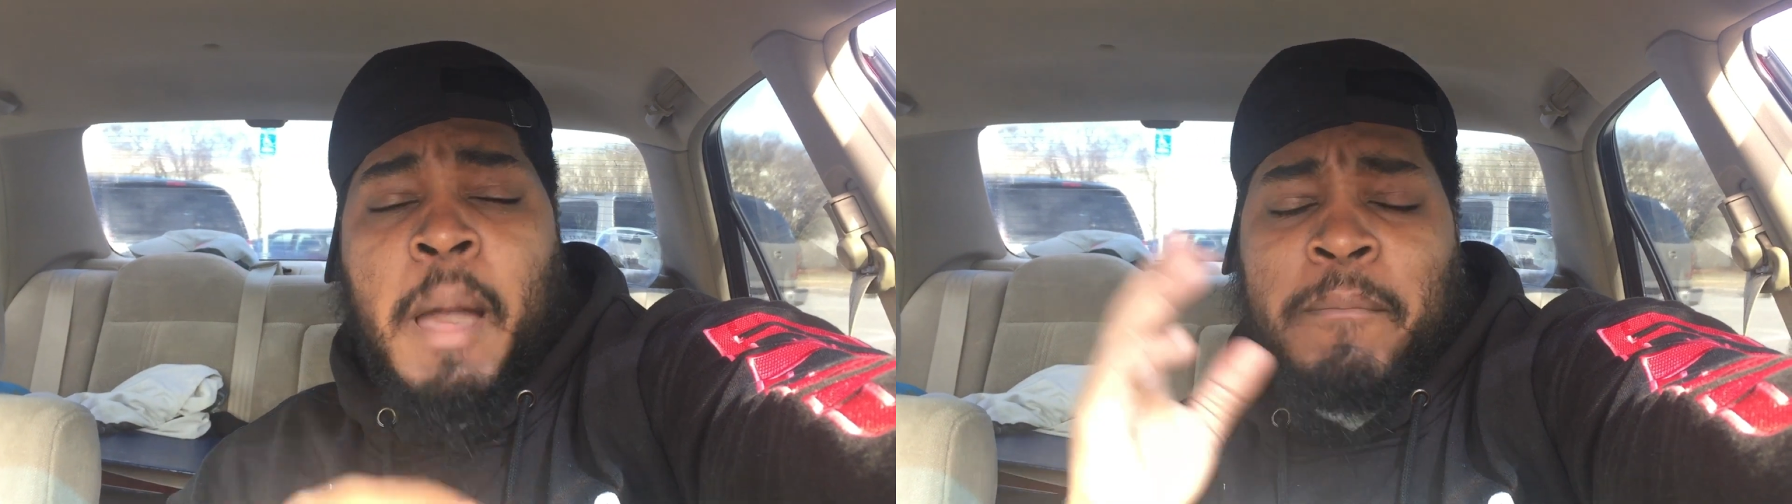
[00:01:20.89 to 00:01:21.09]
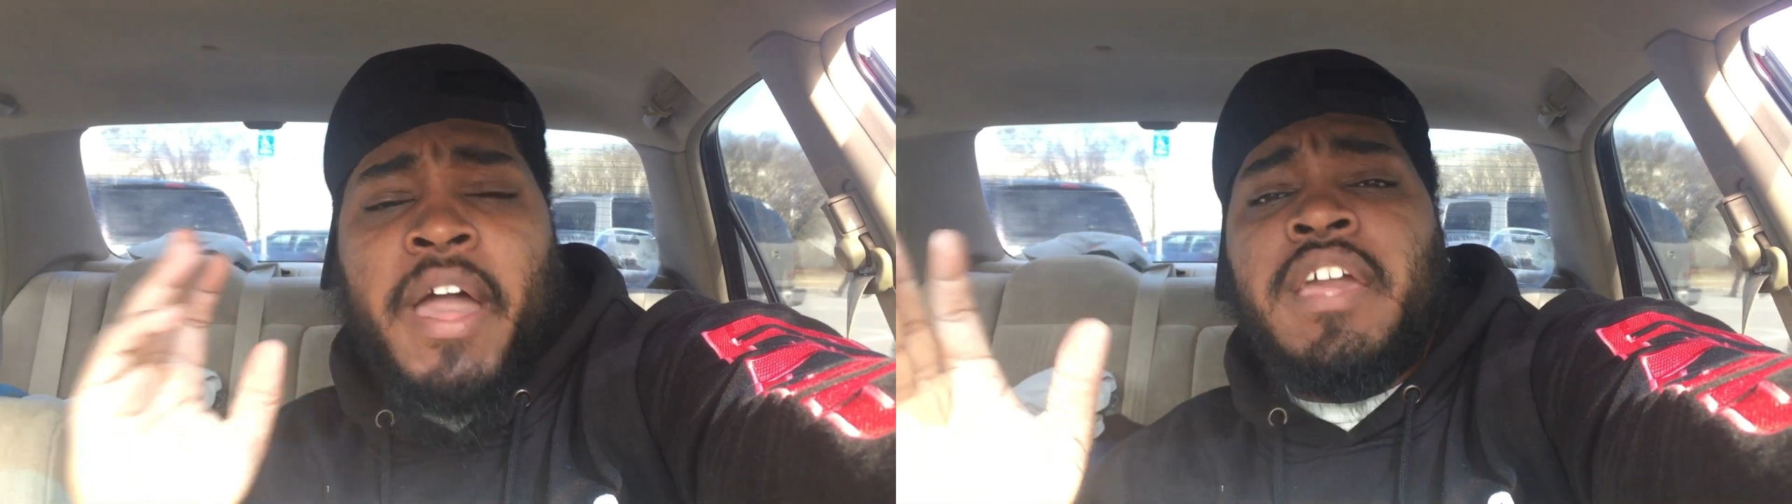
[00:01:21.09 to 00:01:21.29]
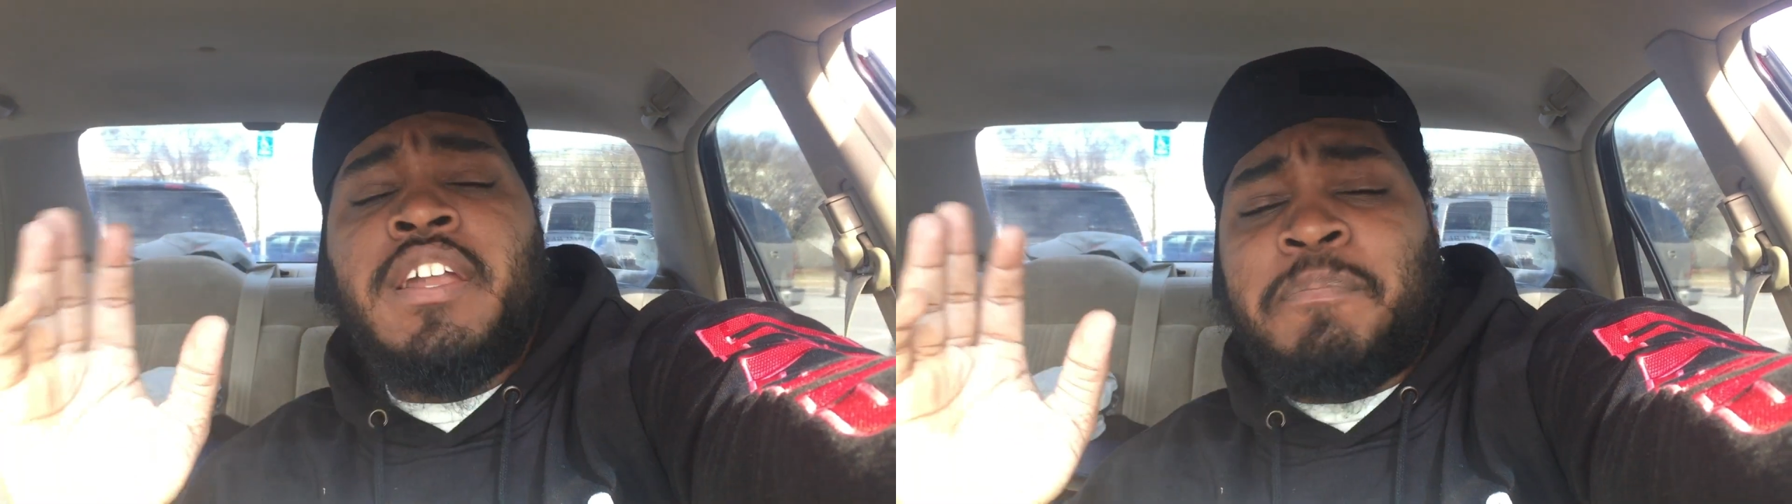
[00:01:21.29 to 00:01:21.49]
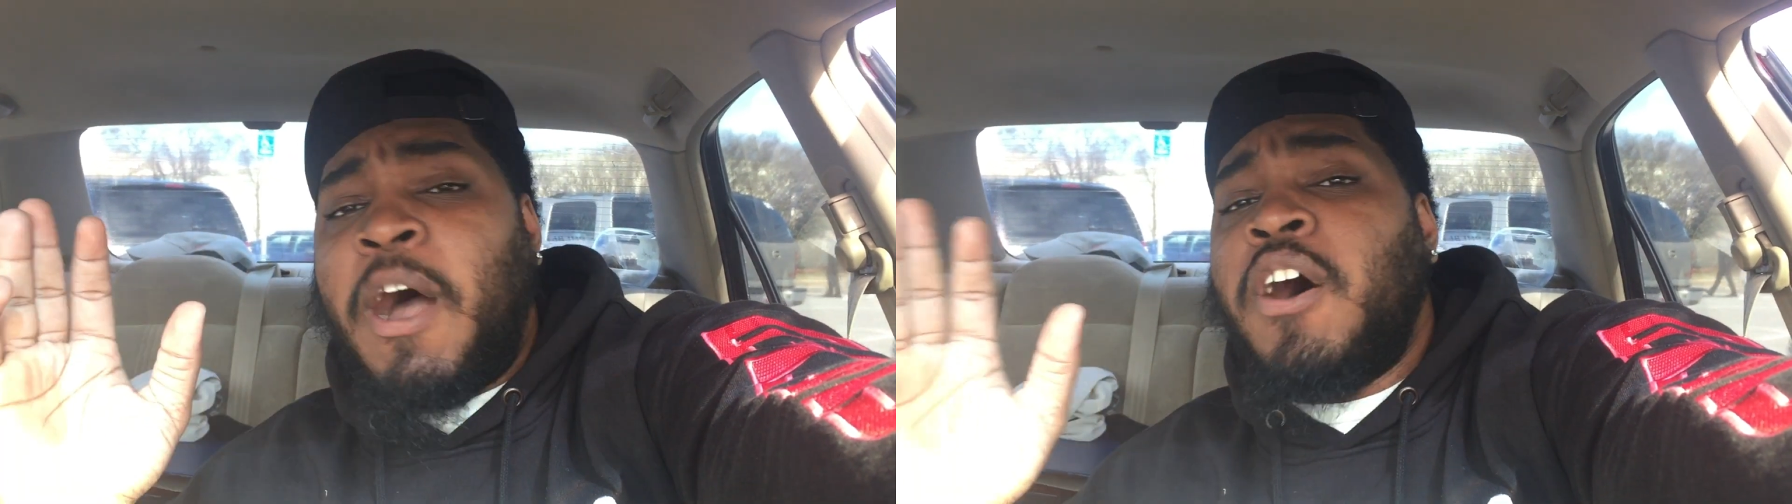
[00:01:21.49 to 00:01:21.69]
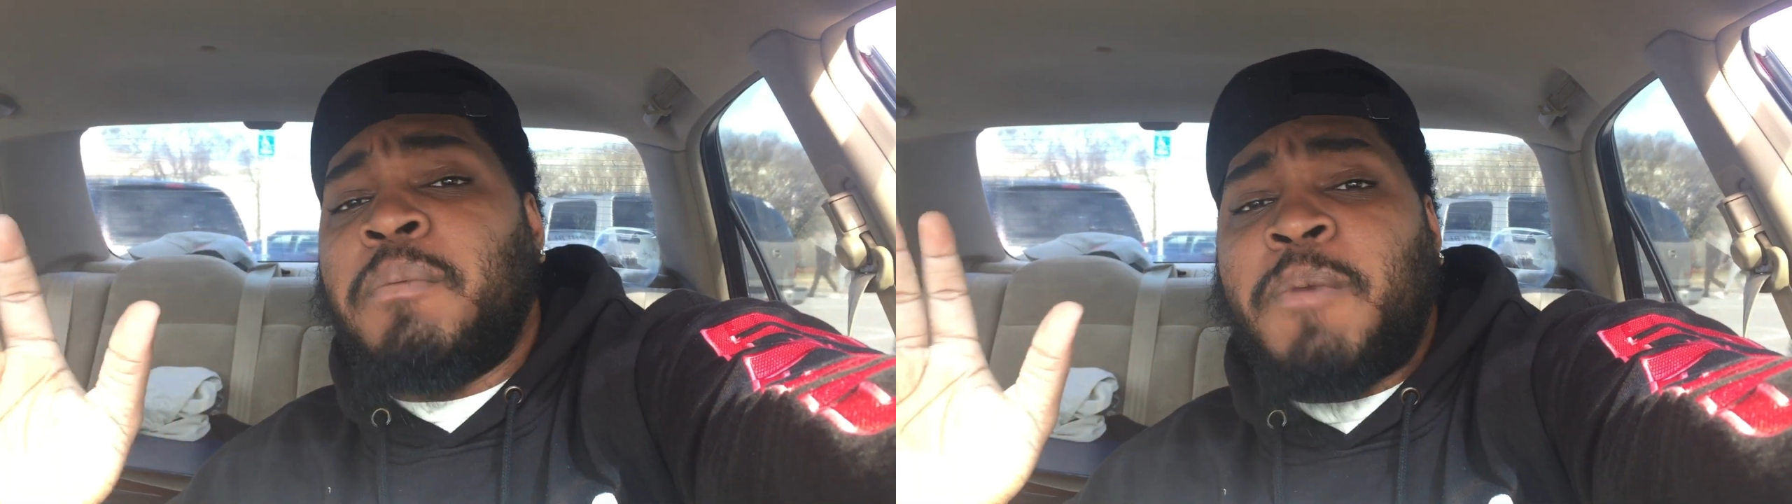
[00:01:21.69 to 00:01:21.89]
I might hit up
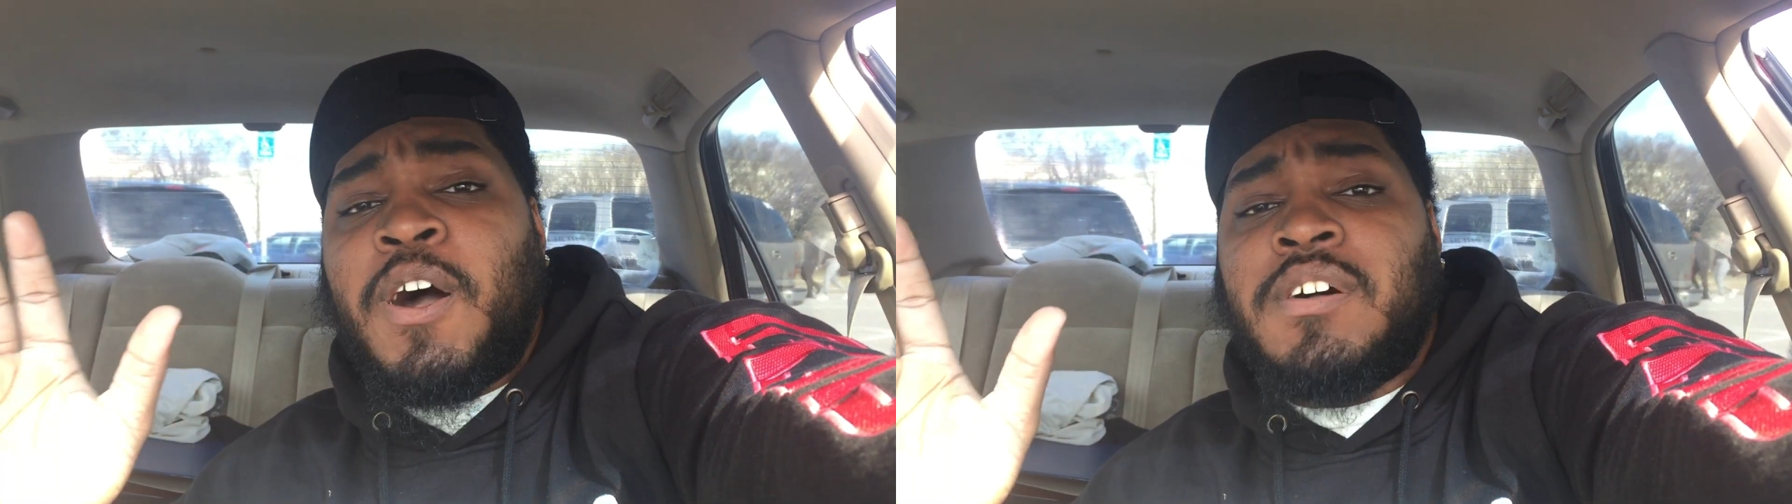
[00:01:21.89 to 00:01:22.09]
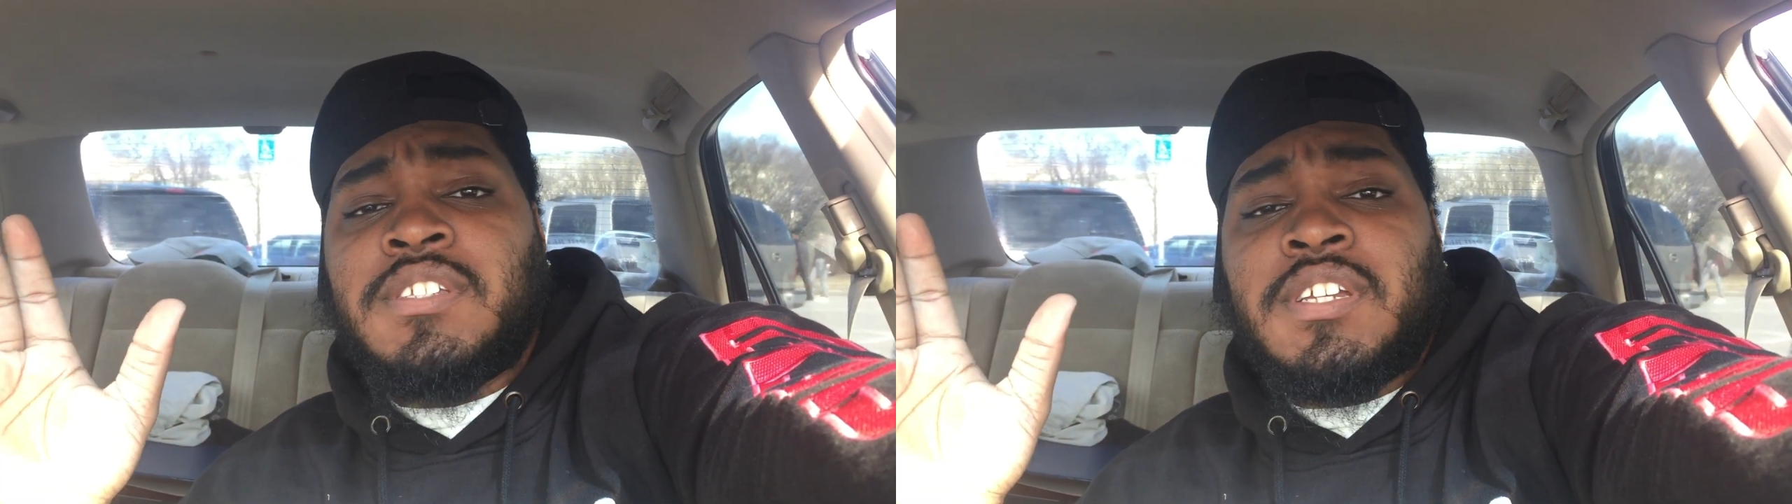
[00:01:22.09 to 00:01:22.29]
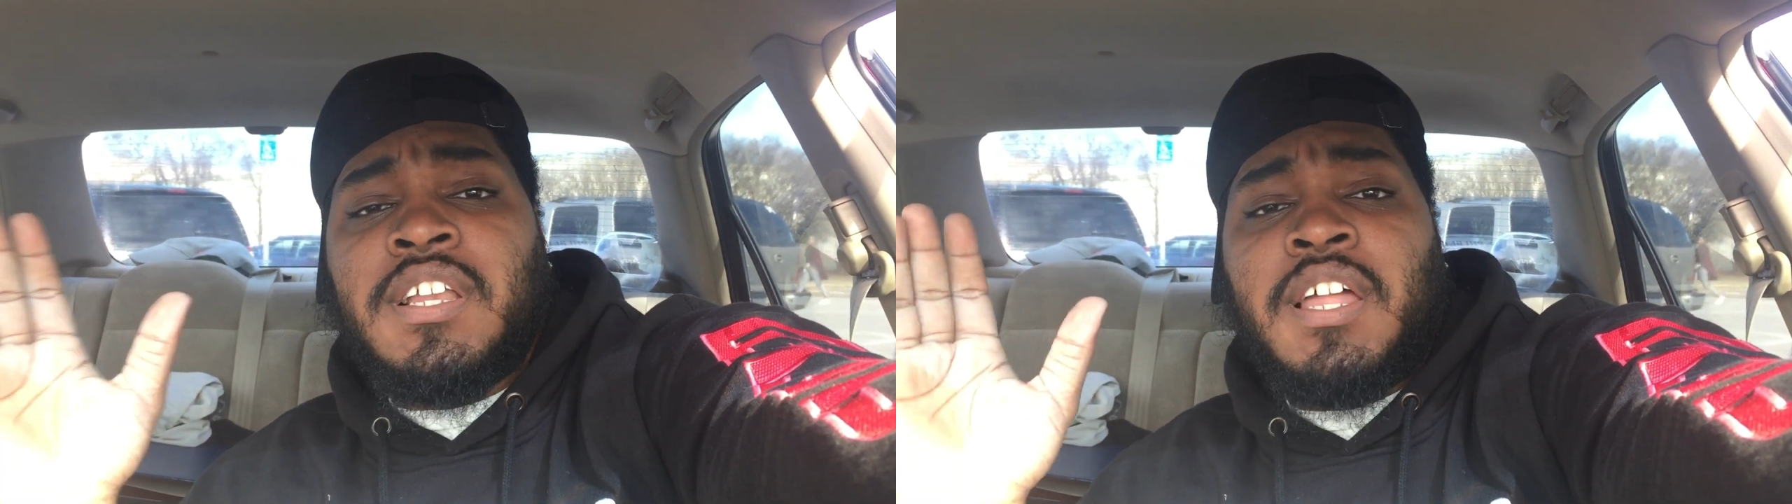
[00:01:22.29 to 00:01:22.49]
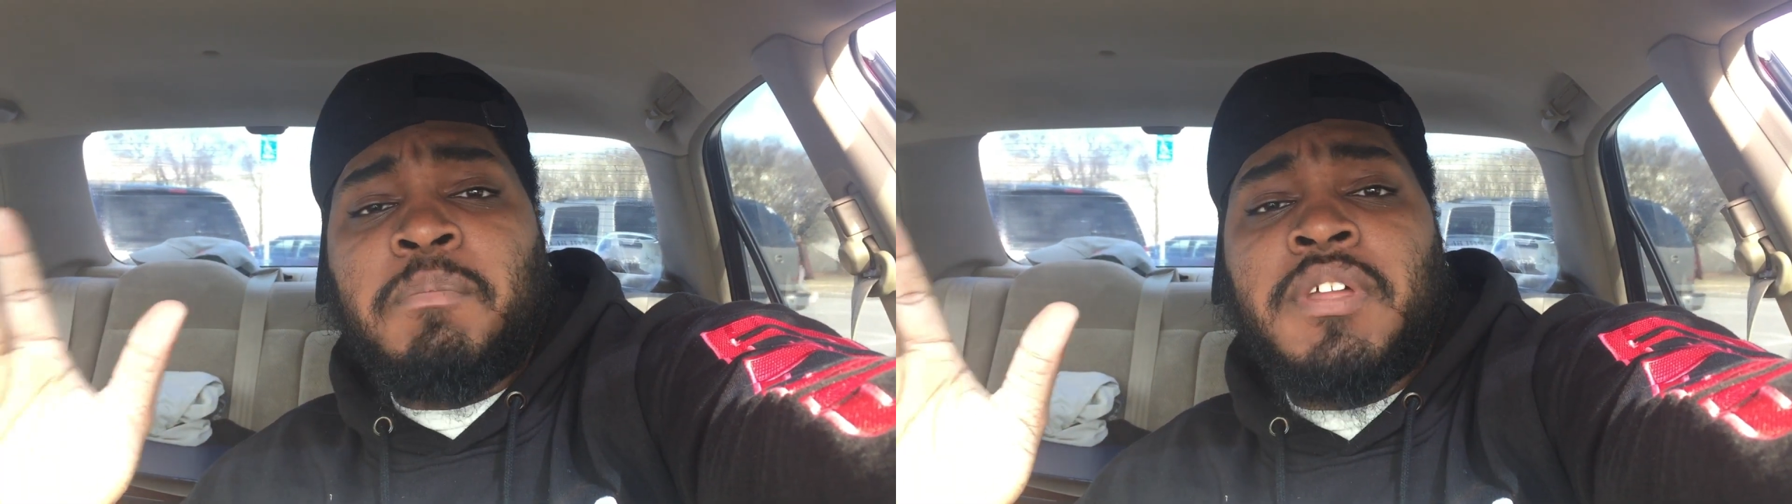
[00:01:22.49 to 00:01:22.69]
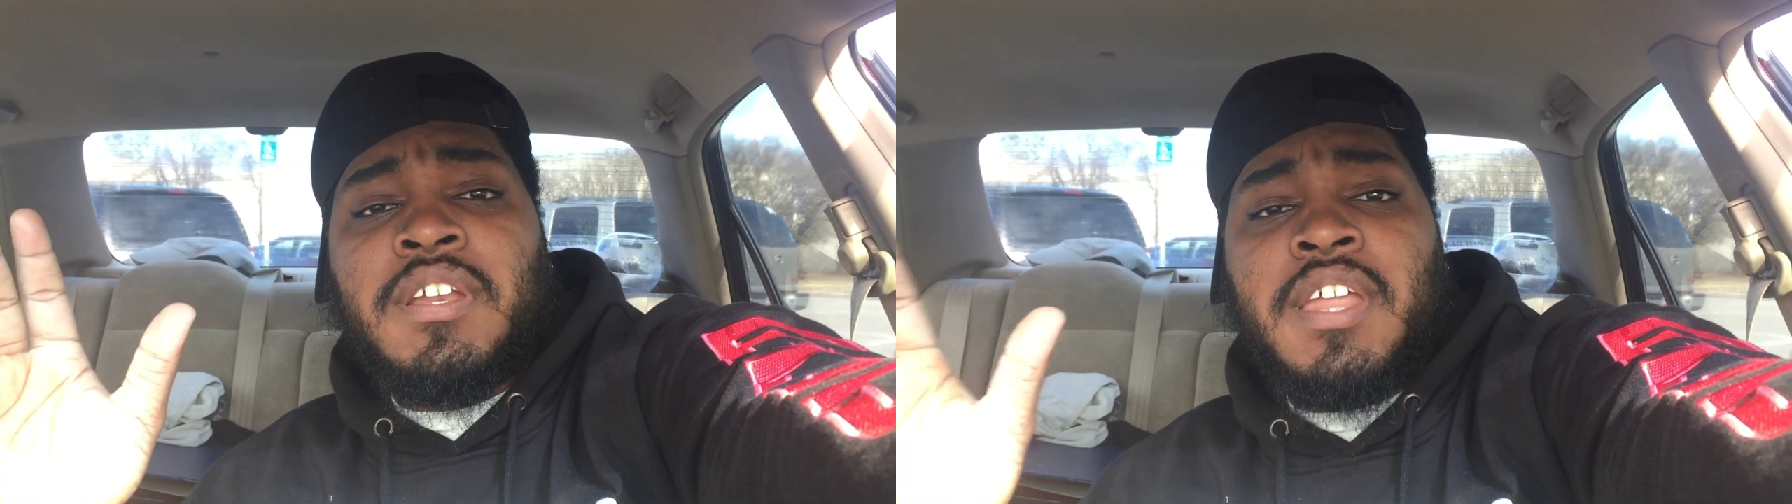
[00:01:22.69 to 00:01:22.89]
all the malls in Columbia